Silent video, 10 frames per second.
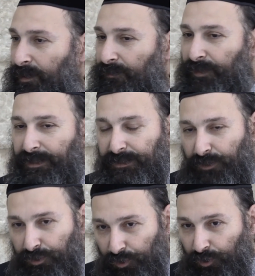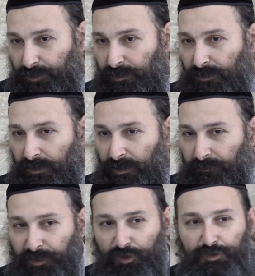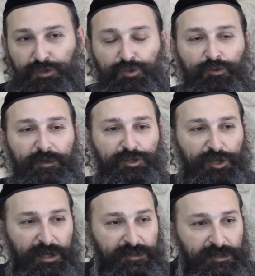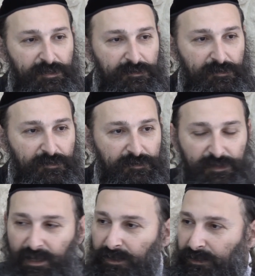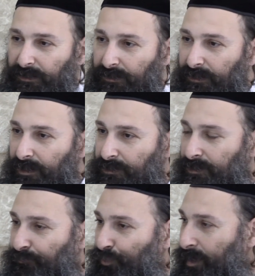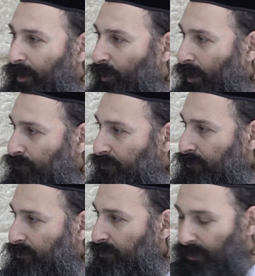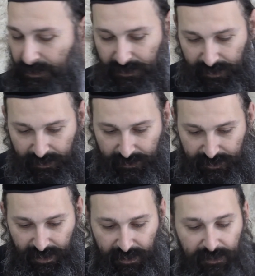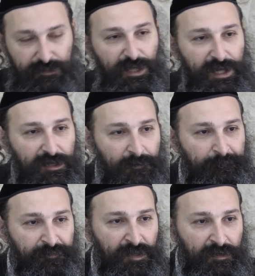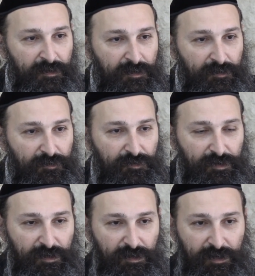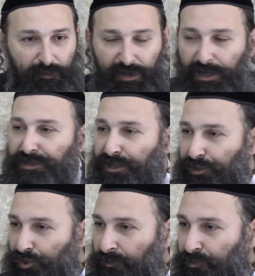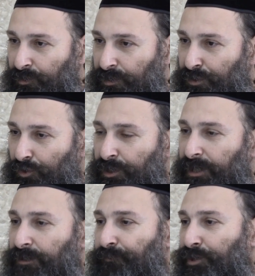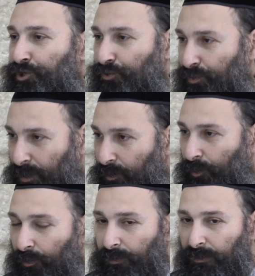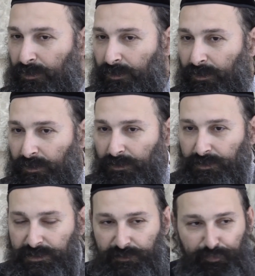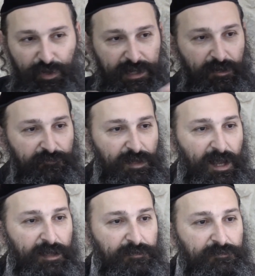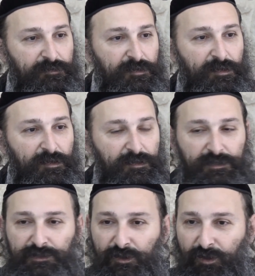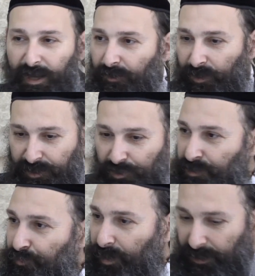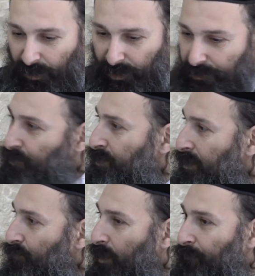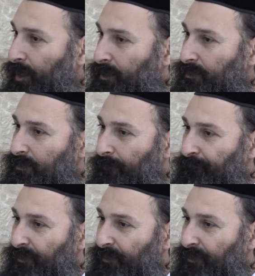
That's not good. Because too much chesed, then it gets spread around. It doesn't get stay contained. The Kabbalistic term to it is called hitpashtut ha'or, spreading of the light. So I don't want it to spread, I want it to stay in one place.